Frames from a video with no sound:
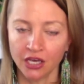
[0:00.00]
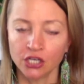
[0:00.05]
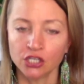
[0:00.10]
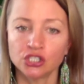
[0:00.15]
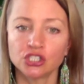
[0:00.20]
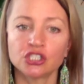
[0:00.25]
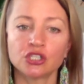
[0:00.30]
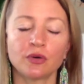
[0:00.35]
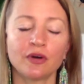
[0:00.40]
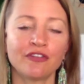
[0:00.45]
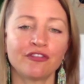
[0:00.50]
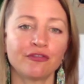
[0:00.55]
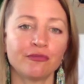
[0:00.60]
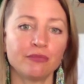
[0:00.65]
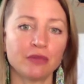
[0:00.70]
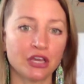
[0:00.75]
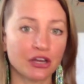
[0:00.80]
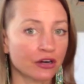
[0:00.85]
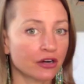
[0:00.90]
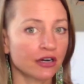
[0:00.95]
So if
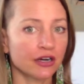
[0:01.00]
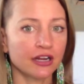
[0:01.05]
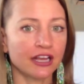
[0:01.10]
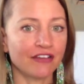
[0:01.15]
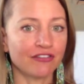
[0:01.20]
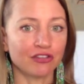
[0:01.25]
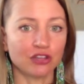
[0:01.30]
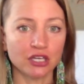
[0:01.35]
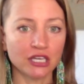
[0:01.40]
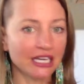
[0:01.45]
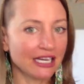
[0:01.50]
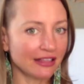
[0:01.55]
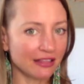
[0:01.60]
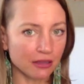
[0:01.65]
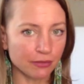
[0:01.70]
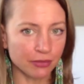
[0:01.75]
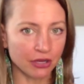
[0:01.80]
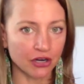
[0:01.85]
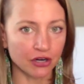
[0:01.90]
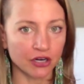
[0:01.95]
looking in the
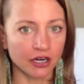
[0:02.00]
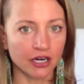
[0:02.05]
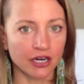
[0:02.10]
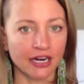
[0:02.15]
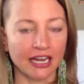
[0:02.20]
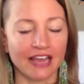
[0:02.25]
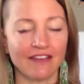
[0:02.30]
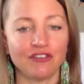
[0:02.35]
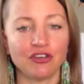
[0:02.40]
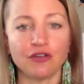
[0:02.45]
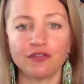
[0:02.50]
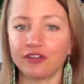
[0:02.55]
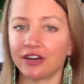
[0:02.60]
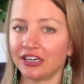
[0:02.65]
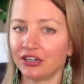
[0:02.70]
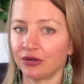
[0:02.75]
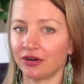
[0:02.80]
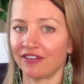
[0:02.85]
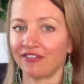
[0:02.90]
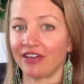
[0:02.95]
mirror, if you find
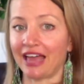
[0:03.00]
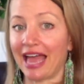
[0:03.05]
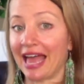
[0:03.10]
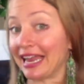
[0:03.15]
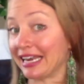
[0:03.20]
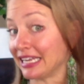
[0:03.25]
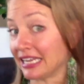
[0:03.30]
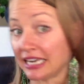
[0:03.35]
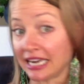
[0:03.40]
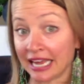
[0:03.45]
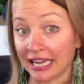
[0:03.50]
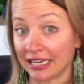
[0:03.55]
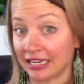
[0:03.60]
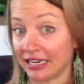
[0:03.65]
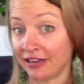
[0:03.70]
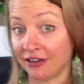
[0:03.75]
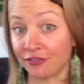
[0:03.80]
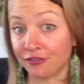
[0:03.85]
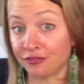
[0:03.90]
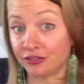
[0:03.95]
you have any
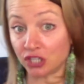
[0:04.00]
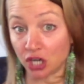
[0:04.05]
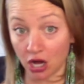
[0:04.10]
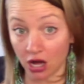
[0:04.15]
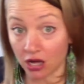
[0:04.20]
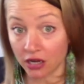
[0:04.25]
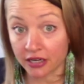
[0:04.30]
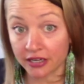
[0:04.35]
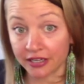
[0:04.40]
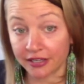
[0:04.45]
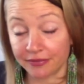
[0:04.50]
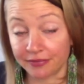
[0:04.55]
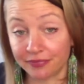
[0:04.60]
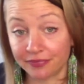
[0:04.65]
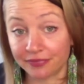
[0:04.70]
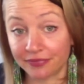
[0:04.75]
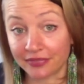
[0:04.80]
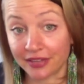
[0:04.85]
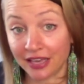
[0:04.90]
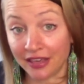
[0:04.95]
negative talk
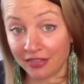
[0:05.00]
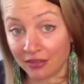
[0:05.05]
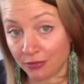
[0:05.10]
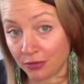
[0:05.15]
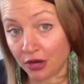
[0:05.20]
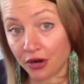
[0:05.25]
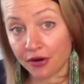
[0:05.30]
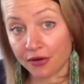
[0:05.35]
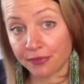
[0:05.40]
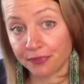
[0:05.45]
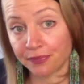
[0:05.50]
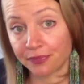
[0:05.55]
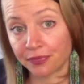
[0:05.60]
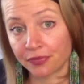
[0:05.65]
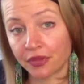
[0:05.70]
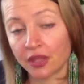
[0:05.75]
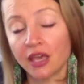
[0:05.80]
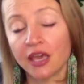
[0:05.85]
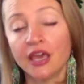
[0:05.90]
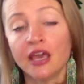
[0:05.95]
in the mirror,
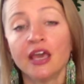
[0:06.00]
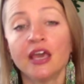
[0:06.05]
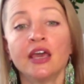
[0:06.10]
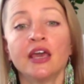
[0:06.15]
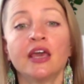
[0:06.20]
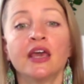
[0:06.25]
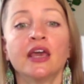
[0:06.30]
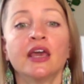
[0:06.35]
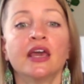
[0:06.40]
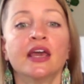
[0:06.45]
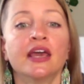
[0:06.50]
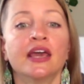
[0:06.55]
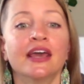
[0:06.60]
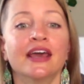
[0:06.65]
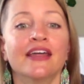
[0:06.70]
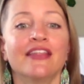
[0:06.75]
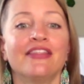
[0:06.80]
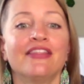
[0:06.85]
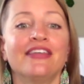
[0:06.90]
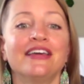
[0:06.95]

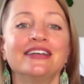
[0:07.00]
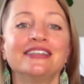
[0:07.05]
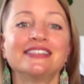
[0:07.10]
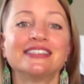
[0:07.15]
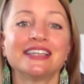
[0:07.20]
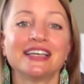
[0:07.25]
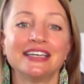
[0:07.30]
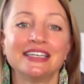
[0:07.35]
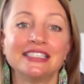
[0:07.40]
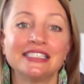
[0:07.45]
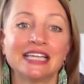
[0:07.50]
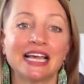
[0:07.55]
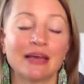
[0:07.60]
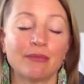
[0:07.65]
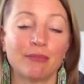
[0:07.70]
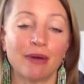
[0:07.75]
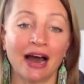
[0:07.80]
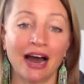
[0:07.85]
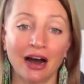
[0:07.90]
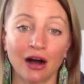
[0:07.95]
this is a
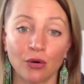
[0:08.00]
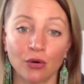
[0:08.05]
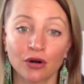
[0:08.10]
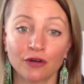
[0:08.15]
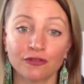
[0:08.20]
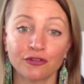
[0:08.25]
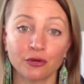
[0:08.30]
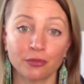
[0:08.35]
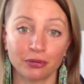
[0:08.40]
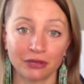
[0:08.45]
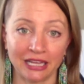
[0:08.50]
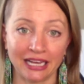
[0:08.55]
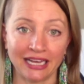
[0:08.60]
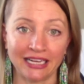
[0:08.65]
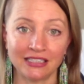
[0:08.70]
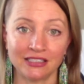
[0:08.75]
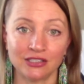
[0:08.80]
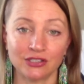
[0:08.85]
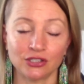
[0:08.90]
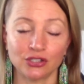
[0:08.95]
powerful
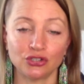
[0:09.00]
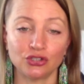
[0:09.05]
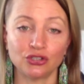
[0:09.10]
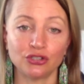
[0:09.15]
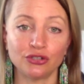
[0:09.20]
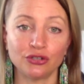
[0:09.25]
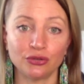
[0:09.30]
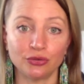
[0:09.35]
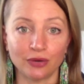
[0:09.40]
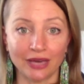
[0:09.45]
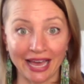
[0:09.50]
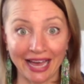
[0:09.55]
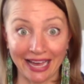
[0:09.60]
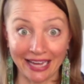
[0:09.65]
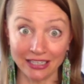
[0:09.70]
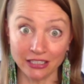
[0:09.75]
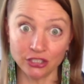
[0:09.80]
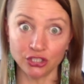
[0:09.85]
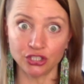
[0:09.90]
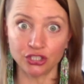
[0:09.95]
place to
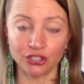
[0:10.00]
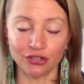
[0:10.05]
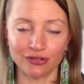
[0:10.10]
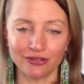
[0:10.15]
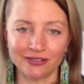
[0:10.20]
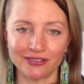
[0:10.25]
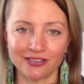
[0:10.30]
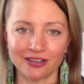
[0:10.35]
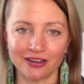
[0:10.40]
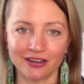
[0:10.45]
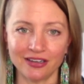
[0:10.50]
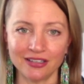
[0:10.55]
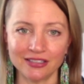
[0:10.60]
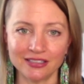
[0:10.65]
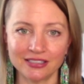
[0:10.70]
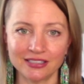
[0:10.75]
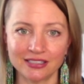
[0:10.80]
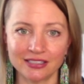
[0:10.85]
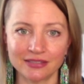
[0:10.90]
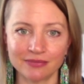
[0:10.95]
catch those
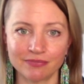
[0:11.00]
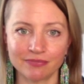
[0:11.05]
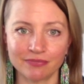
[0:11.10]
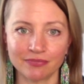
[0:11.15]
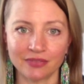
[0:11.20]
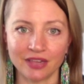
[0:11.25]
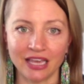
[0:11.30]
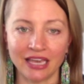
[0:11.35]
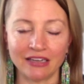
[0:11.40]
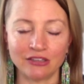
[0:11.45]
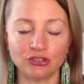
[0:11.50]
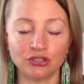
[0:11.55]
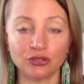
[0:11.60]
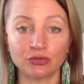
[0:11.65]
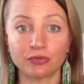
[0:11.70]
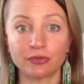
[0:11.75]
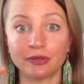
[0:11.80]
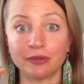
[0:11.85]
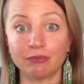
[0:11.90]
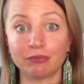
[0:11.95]
thoughts and to
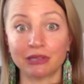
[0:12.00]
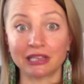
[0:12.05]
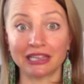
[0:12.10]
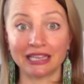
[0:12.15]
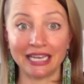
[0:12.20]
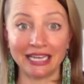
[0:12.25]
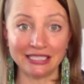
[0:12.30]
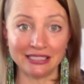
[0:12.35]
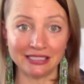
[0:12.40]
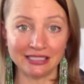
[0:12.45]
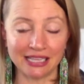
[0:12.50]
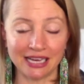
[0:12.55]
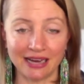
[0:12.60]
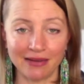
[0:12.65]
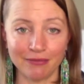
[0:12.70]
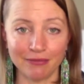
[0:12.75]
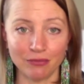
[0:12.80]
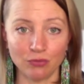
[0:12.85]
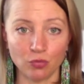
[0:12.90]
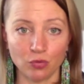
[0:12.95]
replace
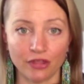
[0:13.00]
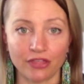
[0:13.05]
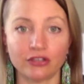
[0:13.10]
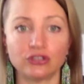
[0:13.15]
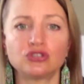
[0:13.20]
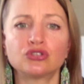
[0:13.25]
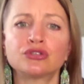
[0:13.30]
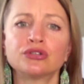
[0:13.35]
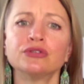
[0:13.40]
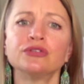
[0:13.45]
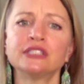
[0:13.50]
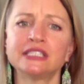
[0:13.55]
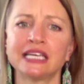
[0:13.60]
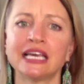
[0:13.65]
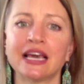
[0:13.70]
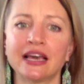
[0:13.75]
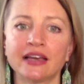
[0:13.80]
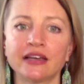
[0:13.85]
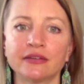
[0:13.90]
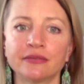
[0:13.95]
them with a true
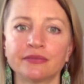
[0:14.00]
seeing